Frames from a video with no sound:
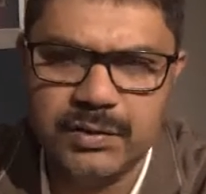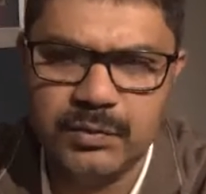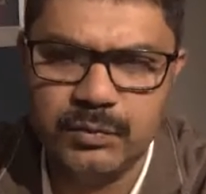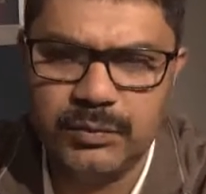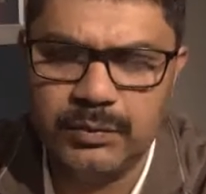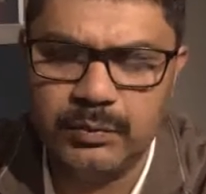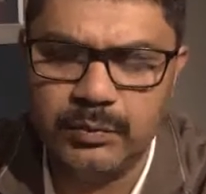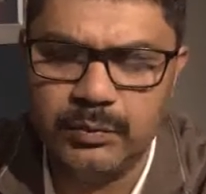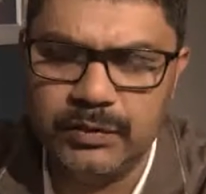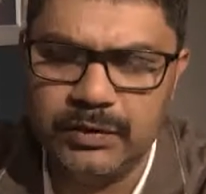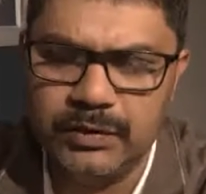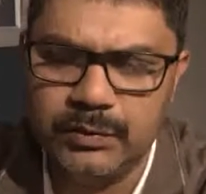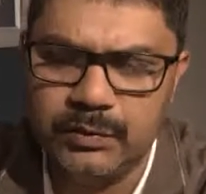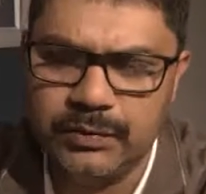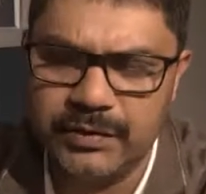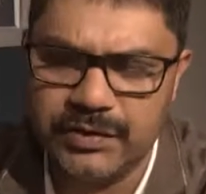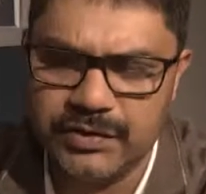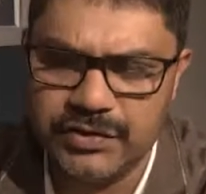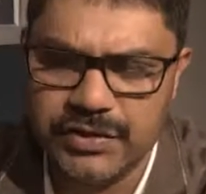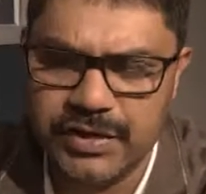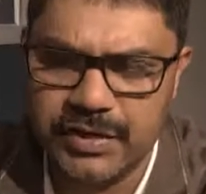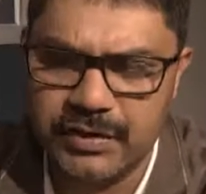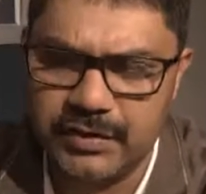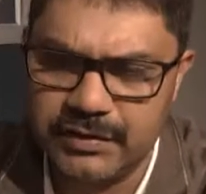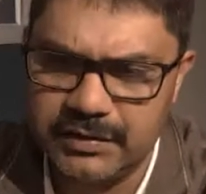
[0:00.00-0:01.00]
So we work with
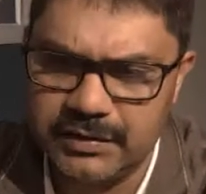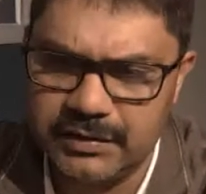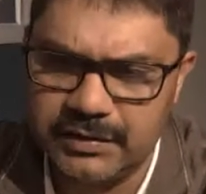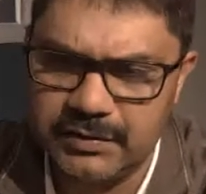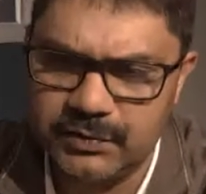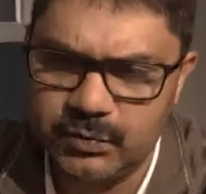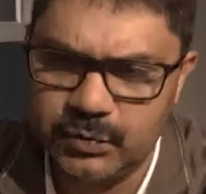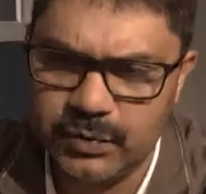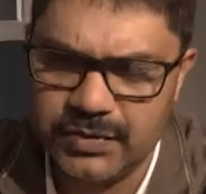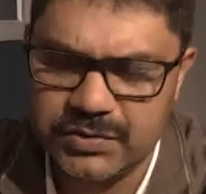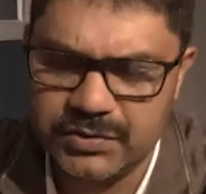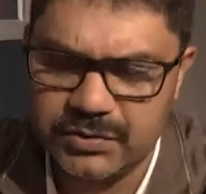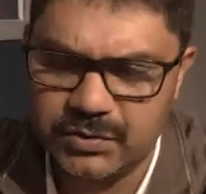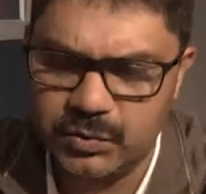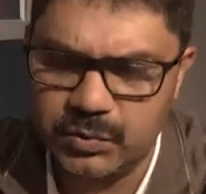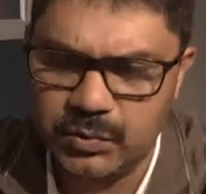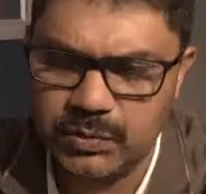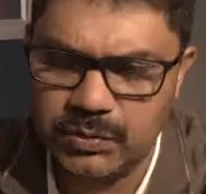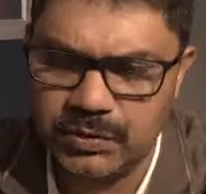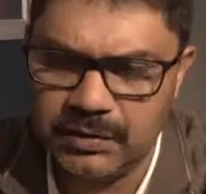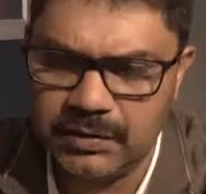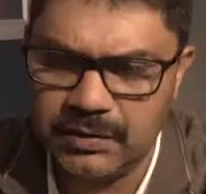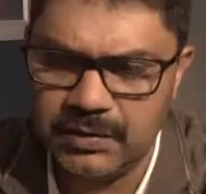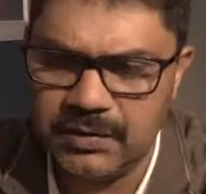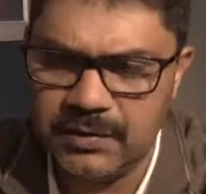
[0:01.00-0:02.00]
a charity in West
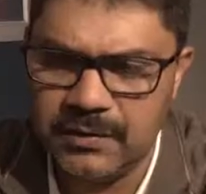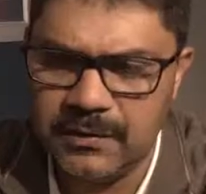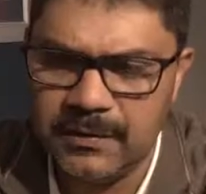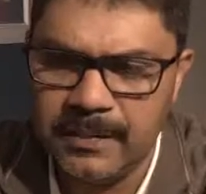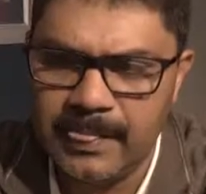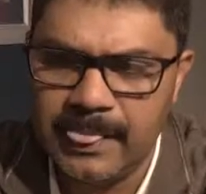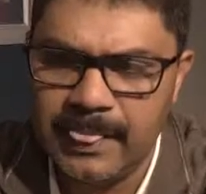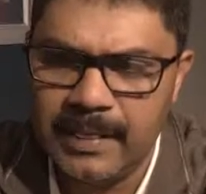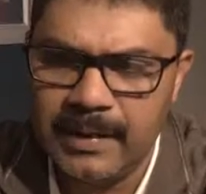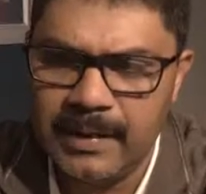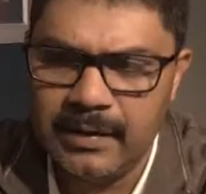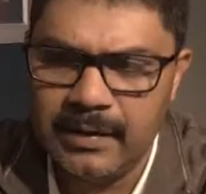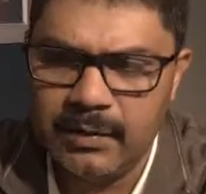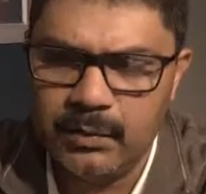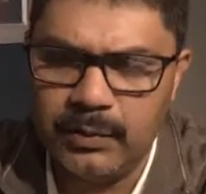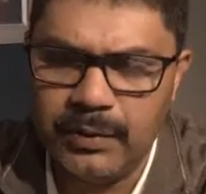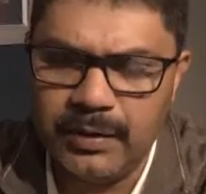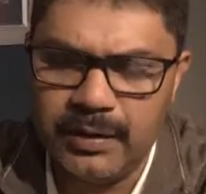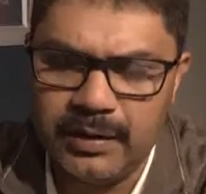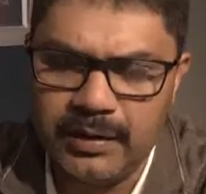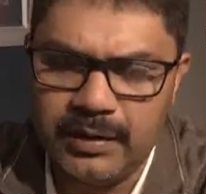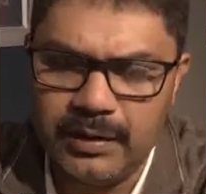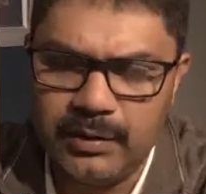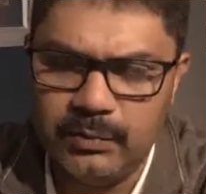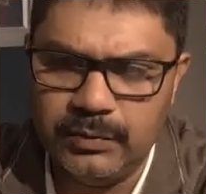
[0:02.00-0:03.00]
Auckland
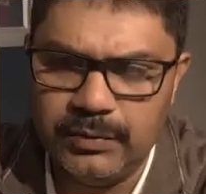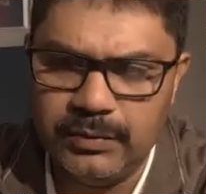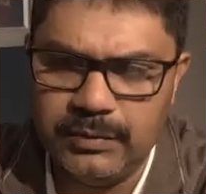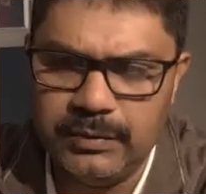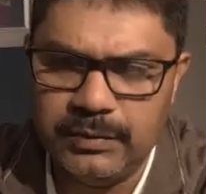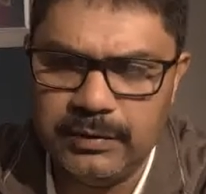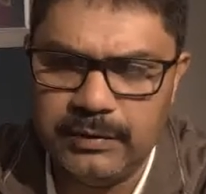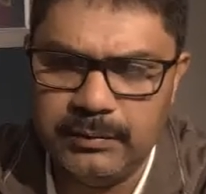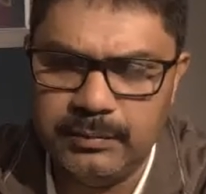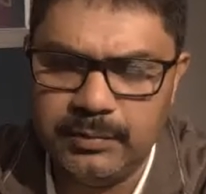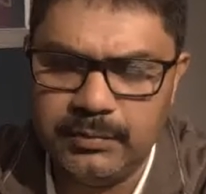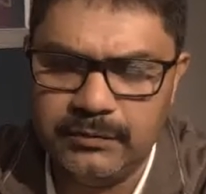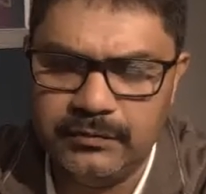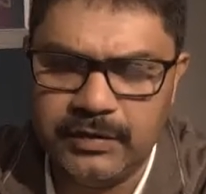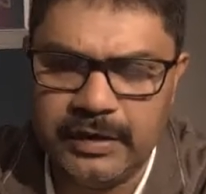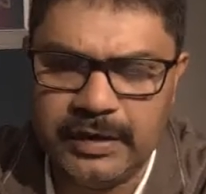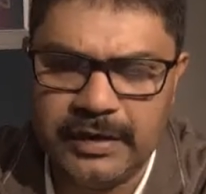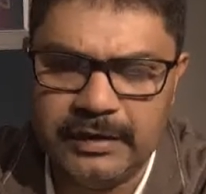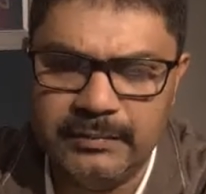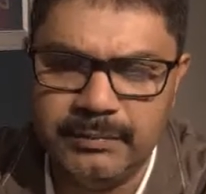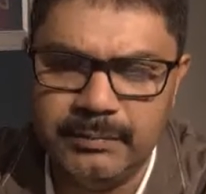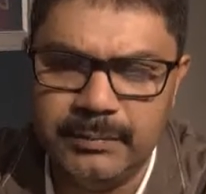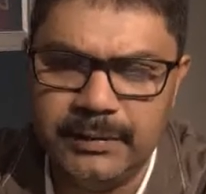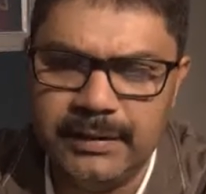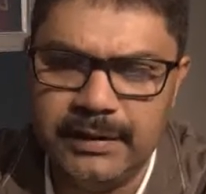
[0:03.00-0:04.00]
where we
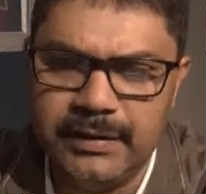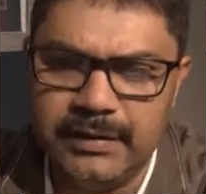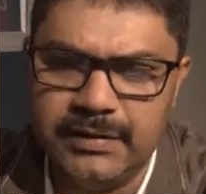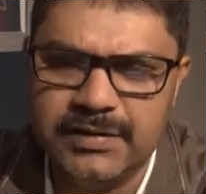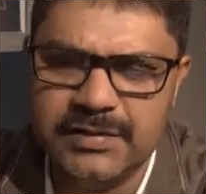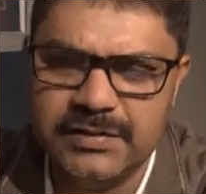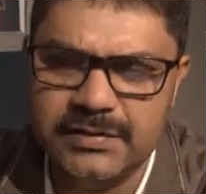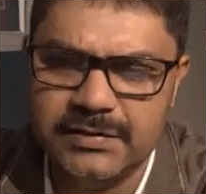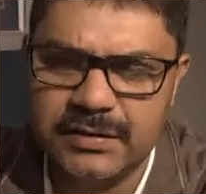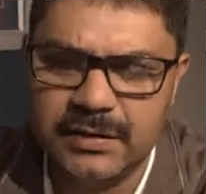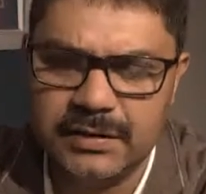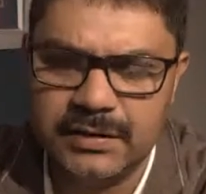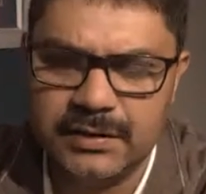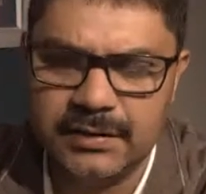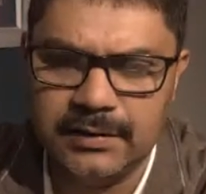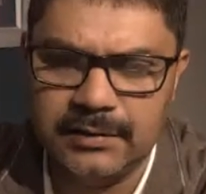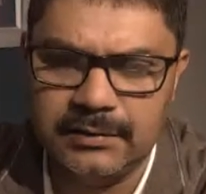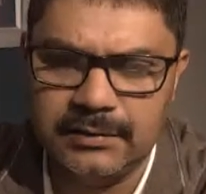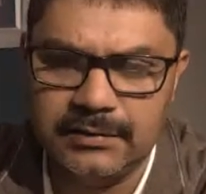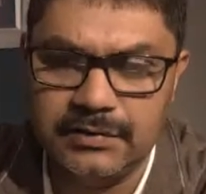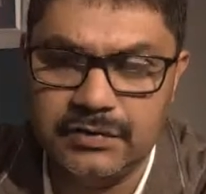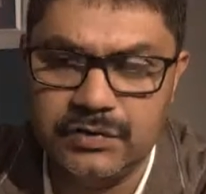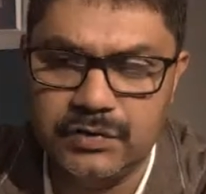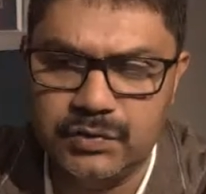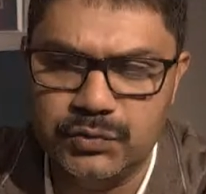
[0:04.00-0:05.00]
provide meals
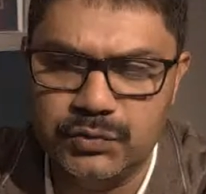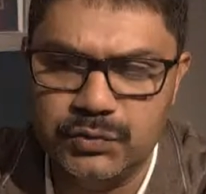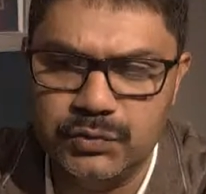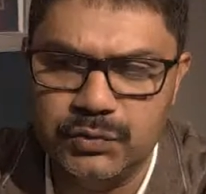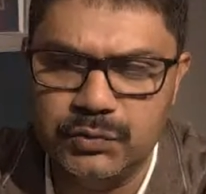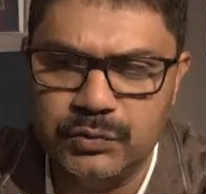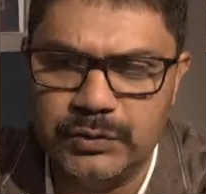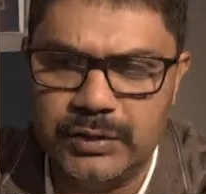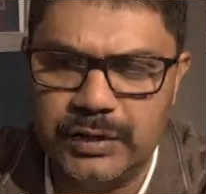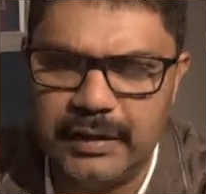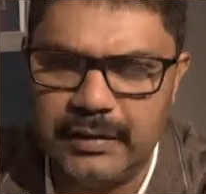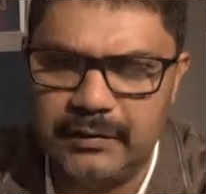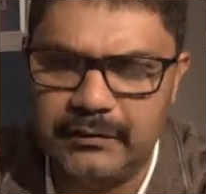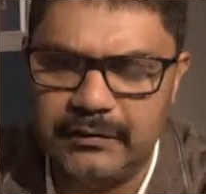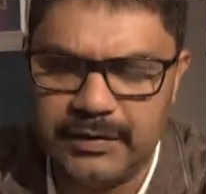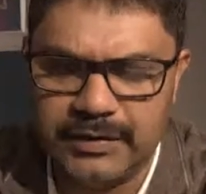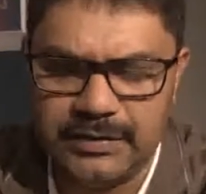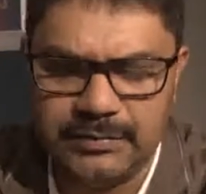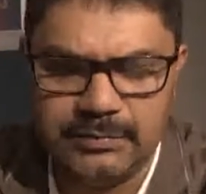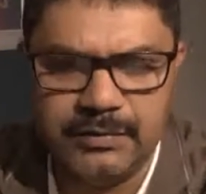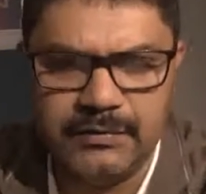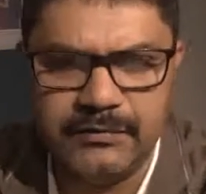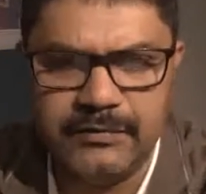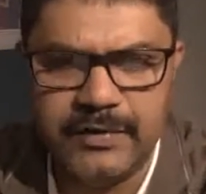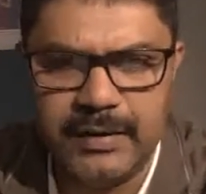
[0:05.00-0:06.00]
to
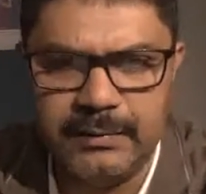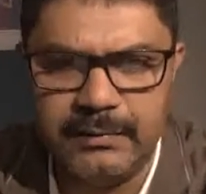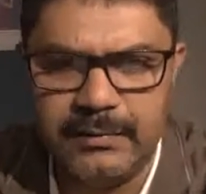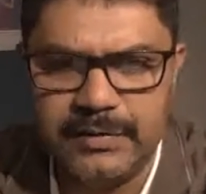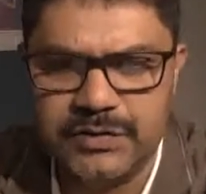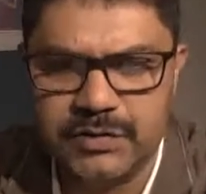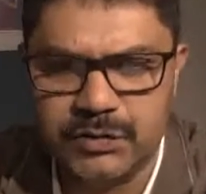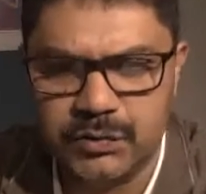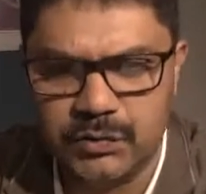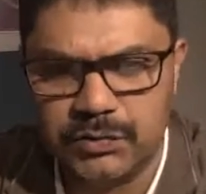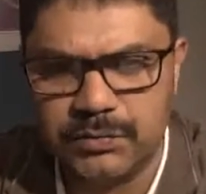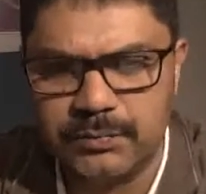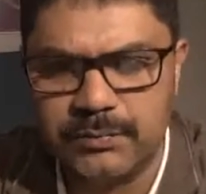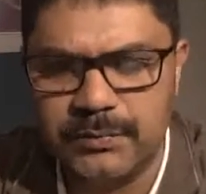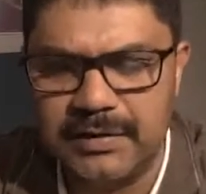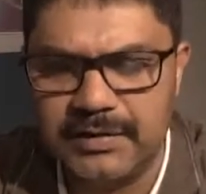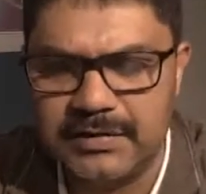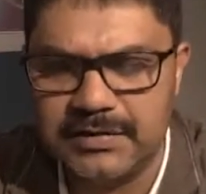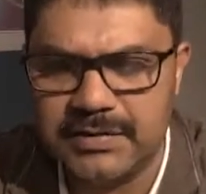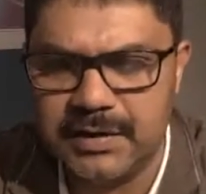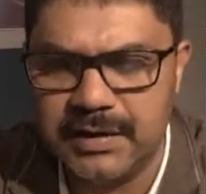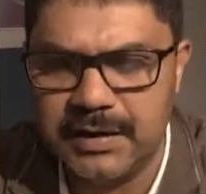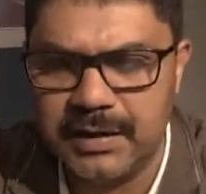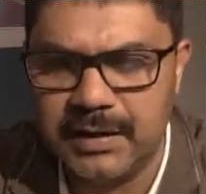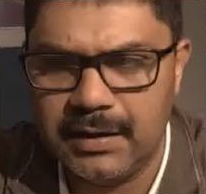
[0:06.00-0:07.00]
vulnerable families, cooked
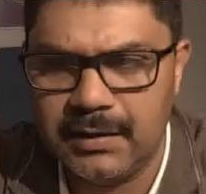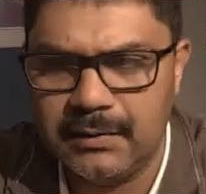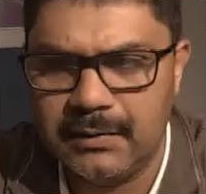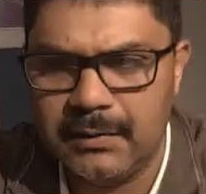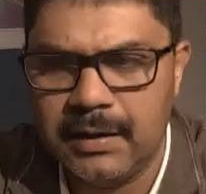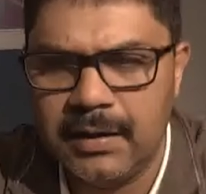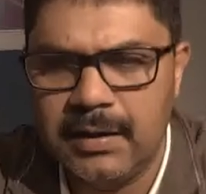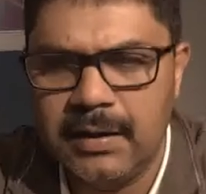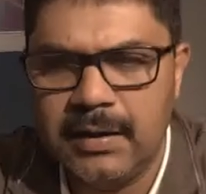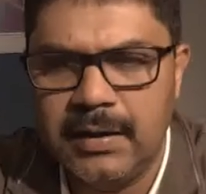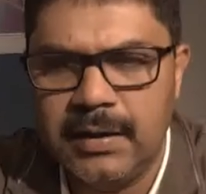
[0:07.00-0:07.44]
meals there,